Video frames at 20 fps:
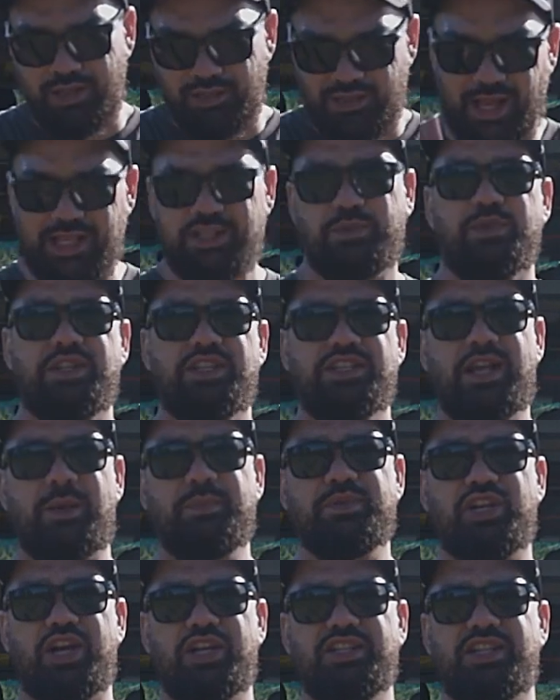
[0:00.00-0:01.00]
that's what this
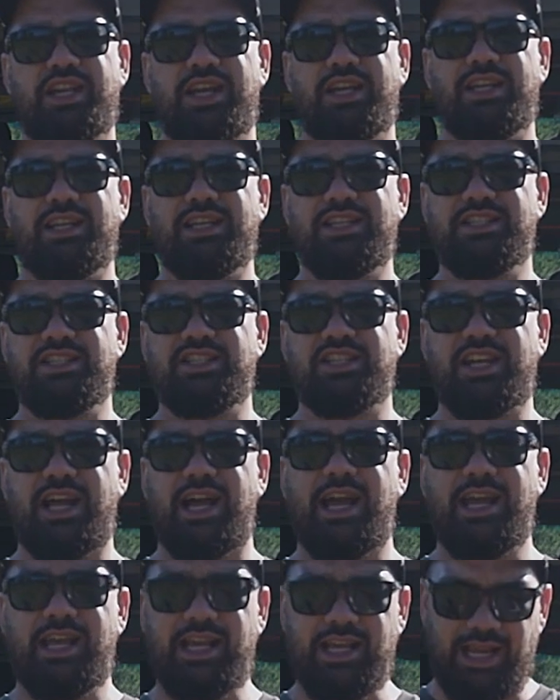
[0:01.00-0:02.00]
episode is
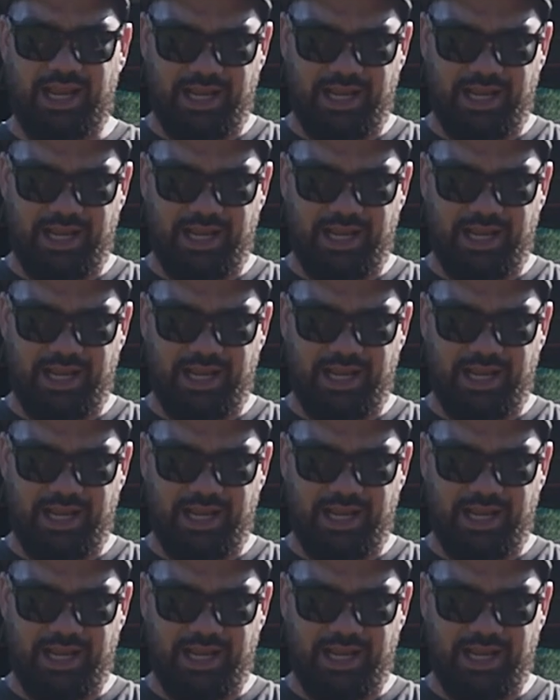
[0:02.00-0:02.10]
today.